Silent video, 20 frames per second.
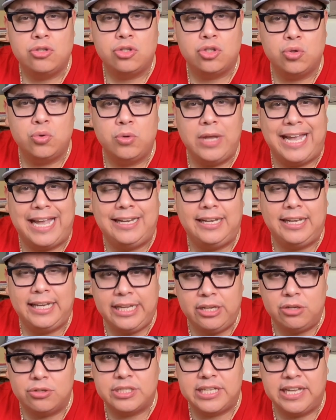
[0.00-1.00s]
to a
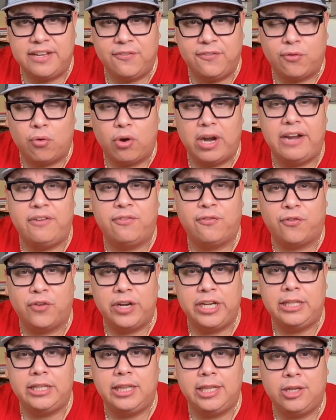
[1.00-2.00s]
legal team for a
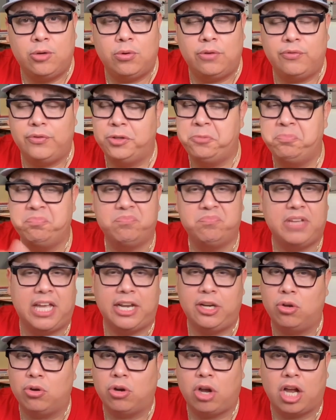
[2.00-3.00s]
free legal review at
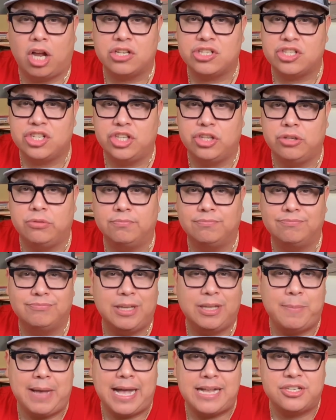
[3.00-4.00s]
no cost to you.
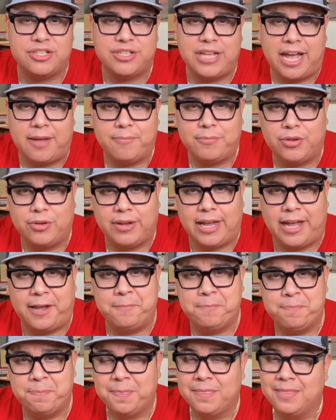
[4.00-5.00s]
Imagine that, okay?
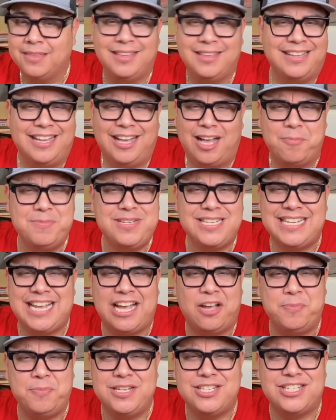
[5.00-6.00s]
I'm just
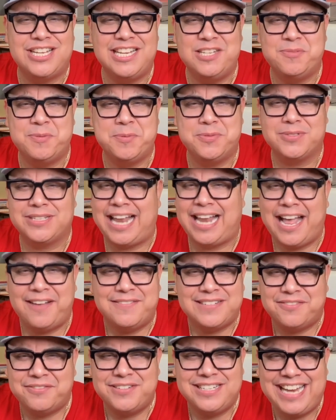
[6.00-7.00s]
helping change people's
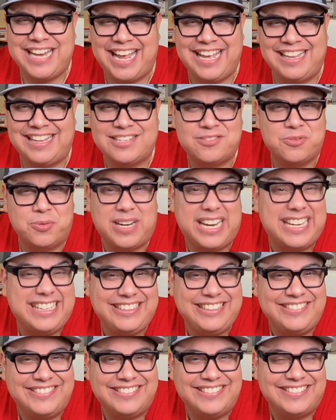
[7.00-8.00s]
lives every day. That's what I
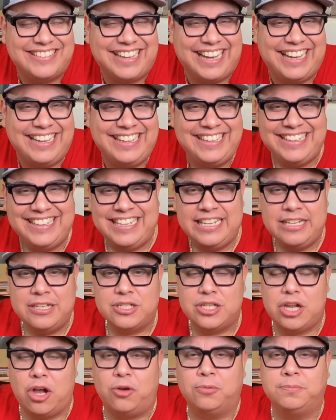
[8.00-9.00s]
do, okay?
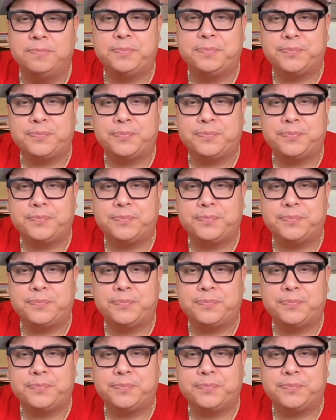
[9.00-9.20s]
So,